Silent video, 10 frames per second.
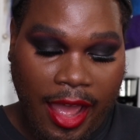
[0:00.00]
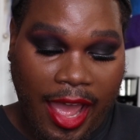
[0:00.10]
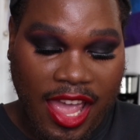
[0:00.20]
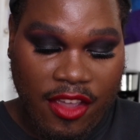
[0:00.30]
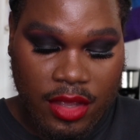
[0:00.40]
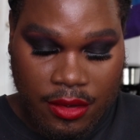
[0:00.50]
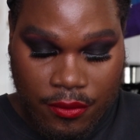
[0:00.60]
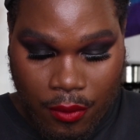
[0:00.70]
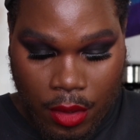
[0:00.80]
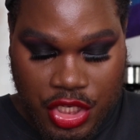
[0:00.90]
I have it in
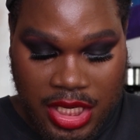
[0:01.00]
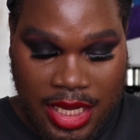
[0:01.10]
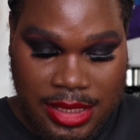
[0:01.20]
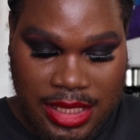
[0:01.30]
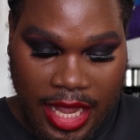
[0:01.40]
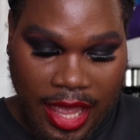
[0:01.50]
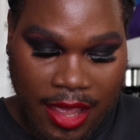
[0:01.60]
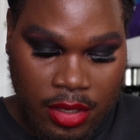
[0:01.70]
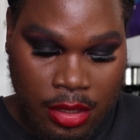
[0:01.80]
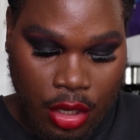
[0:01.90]
4 shades. I
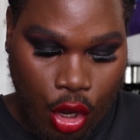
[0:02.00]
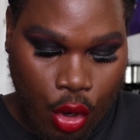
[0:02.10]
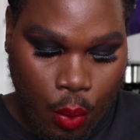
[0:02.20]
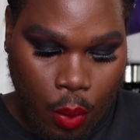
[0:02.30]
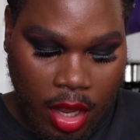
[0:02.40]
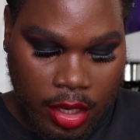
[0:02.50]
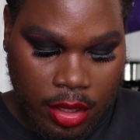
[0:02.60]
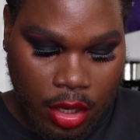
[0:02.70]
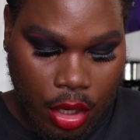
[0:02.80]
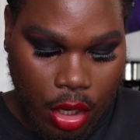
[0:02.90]
have it in
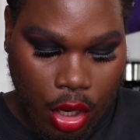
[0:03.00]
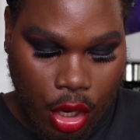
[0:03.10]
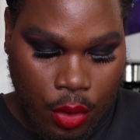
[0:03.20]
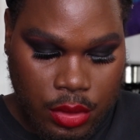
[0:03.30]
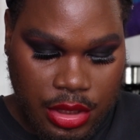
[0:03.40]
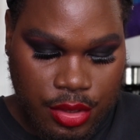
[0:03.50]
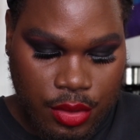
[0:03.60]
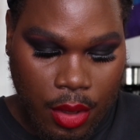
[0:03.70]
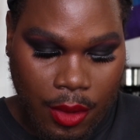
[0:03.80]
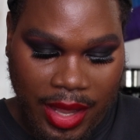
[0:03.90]
01,
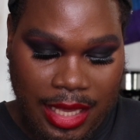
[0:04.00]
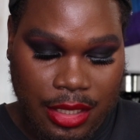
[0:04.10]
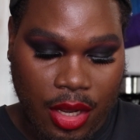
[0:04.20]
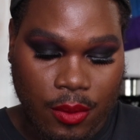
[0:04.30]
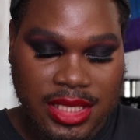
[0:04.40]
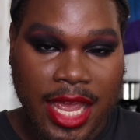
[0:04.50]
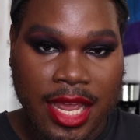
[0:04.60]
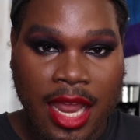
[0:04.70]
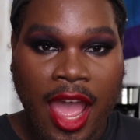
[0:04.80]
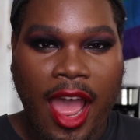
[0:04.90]
02, 08, and
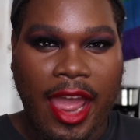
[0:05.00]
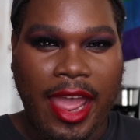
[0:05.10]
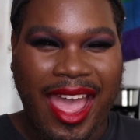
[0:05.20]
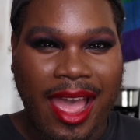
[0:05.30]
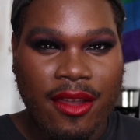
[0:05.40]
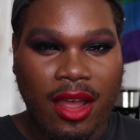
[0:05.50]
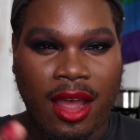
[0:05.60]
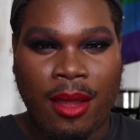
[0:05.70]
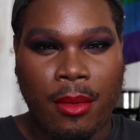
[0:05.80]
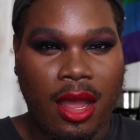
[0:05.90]
010. I have
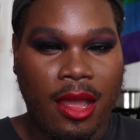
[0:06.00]
I